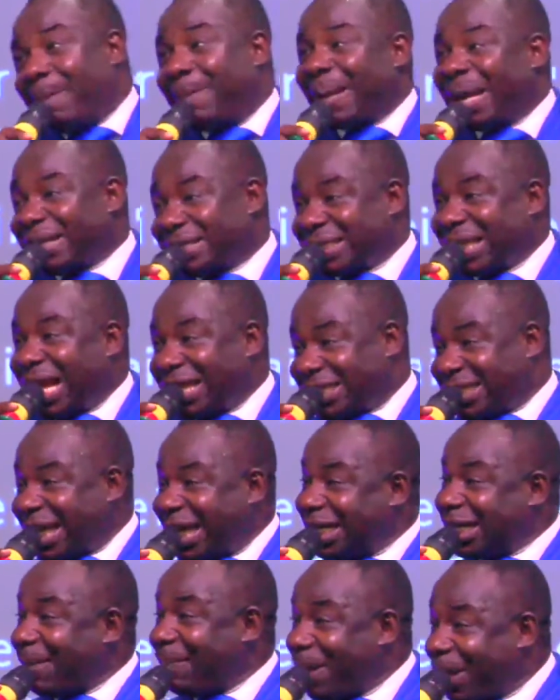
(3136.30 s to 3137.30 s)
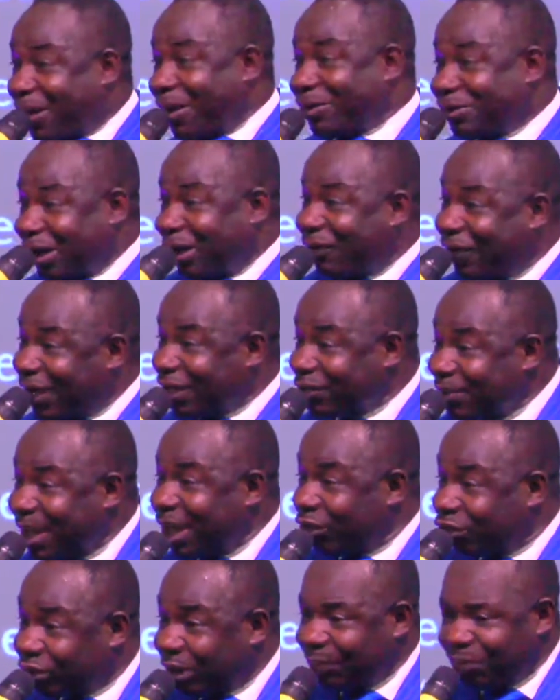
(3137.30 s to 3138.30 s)
blessed last Sunday because of his
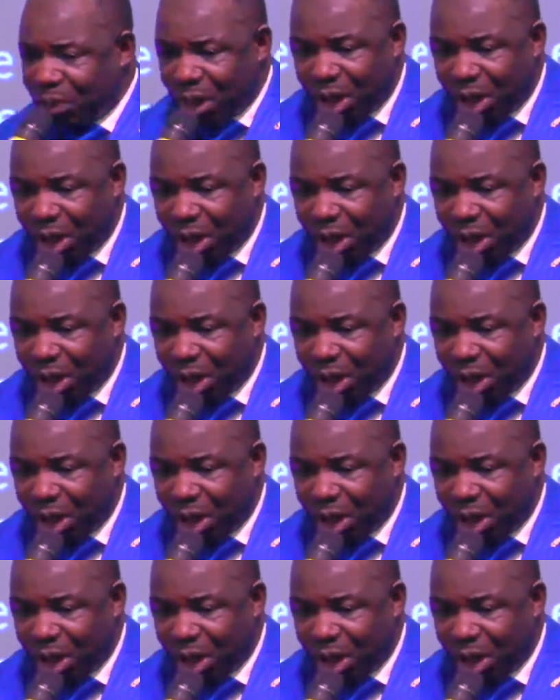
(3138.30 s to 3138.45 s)
ministry?